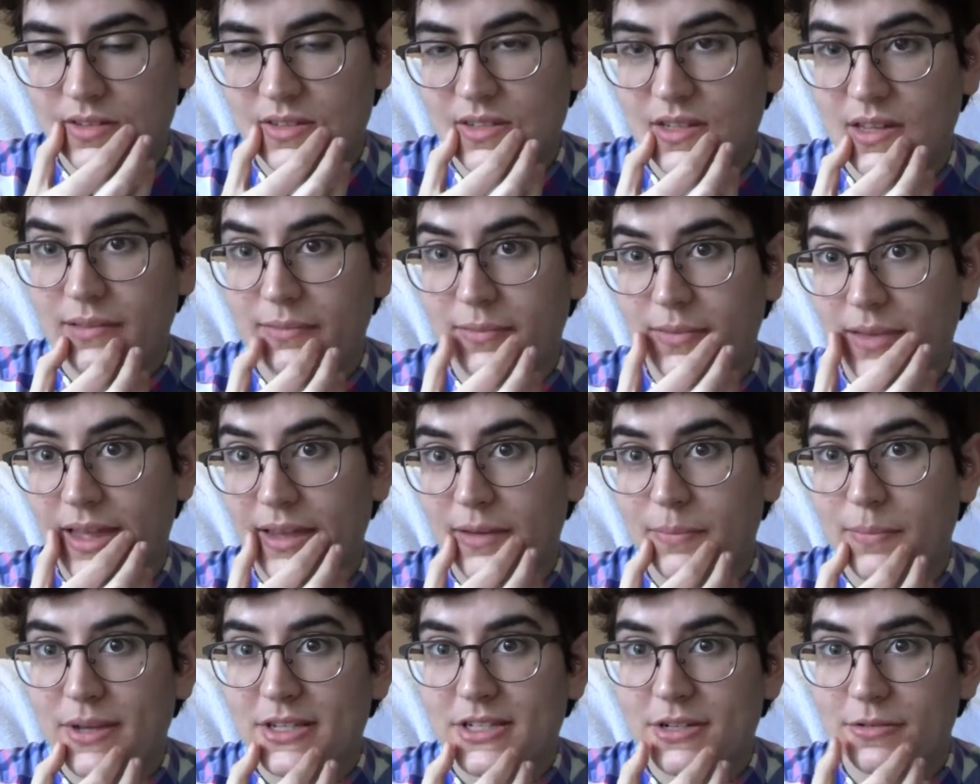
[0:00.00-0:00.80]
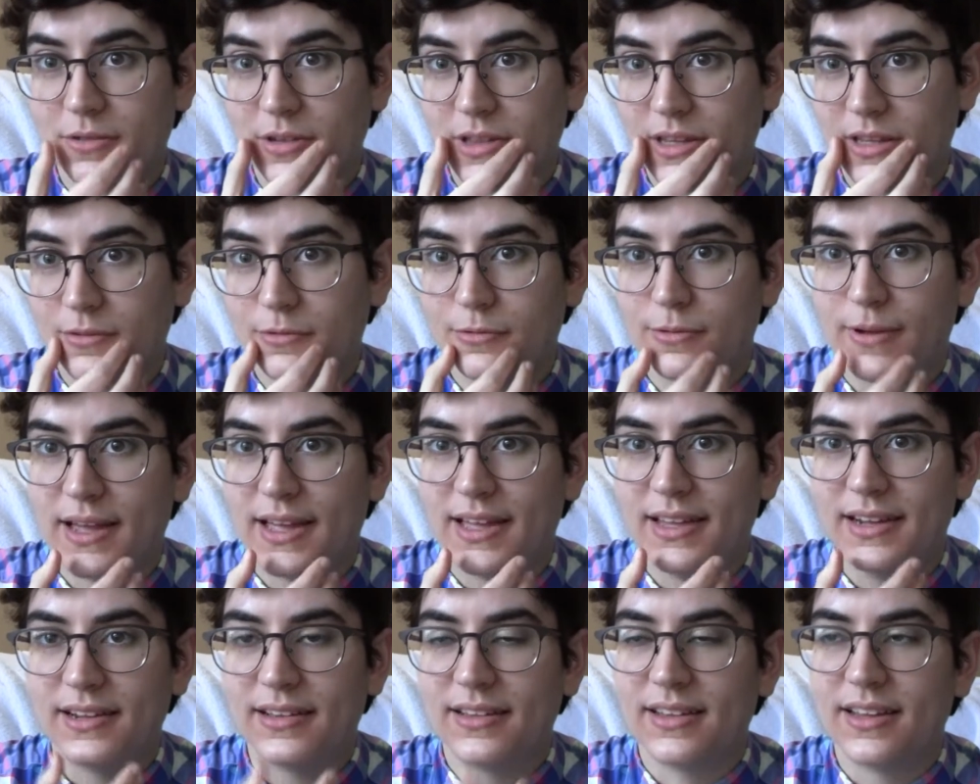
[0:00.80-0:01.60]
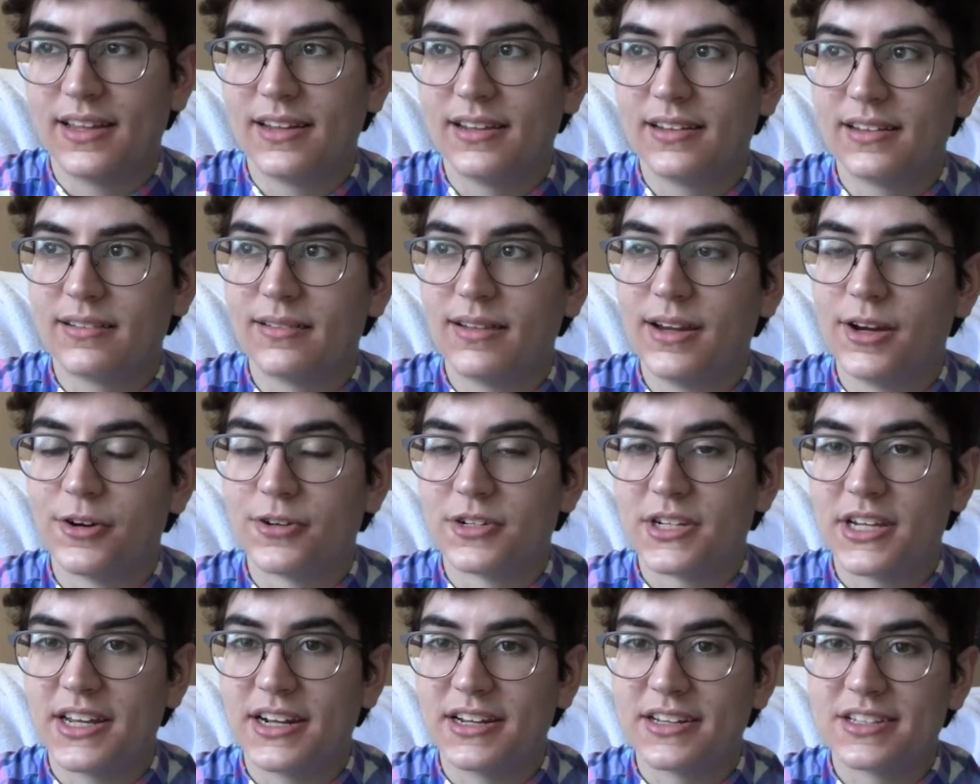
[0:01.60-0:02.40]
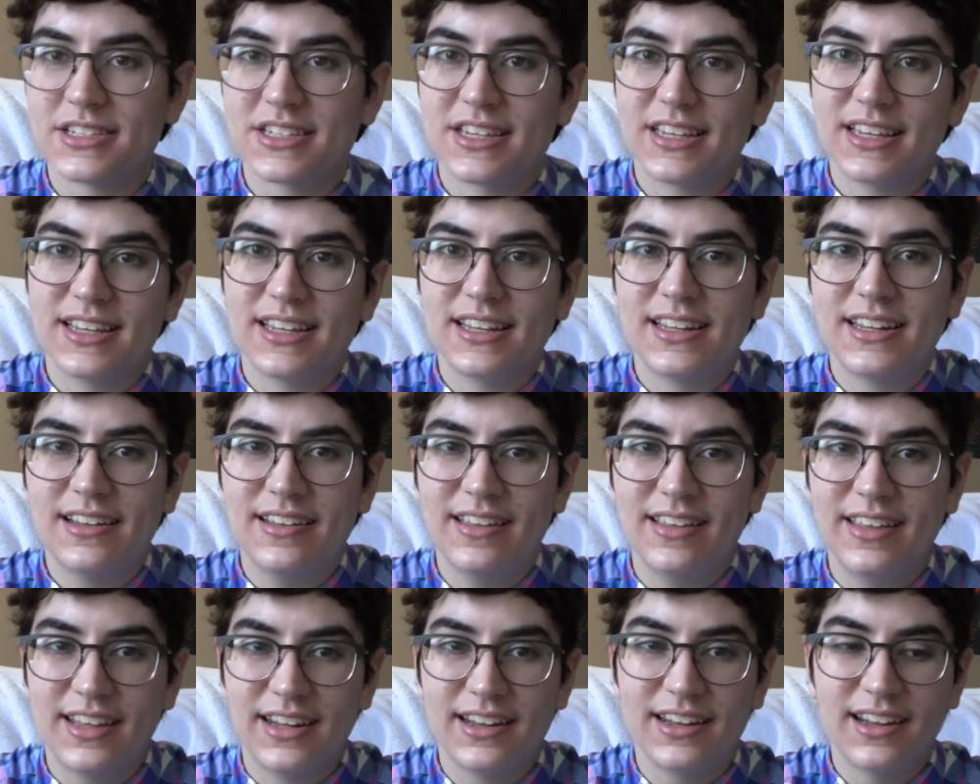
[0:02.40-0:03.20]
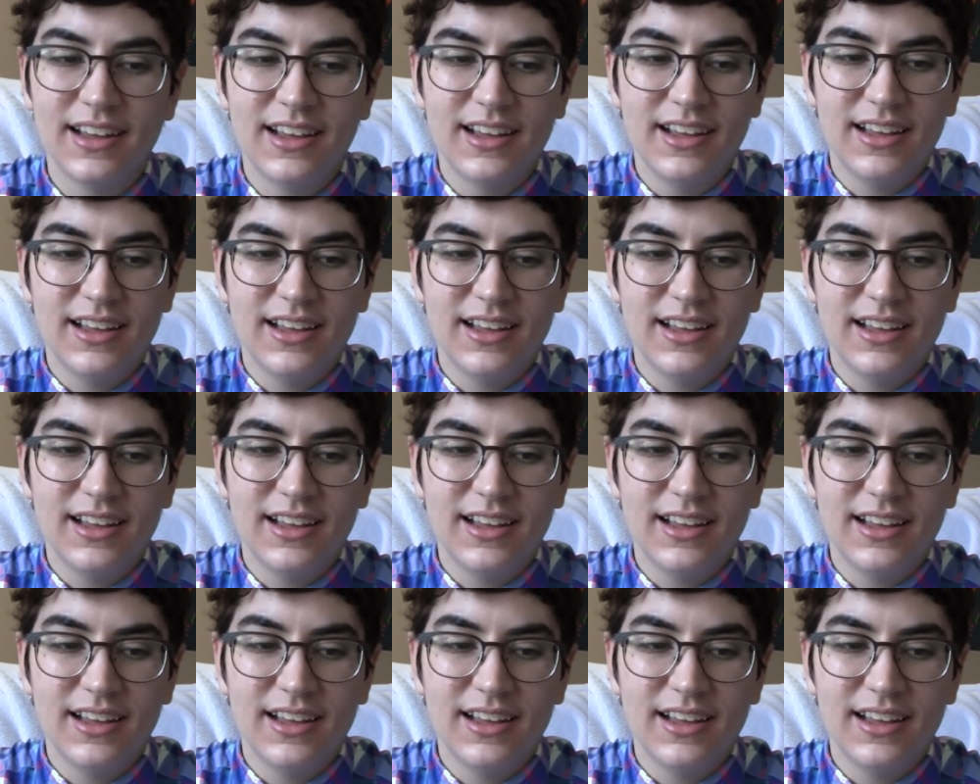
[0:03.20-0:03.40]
it like makes it really red and then irritated skin, and then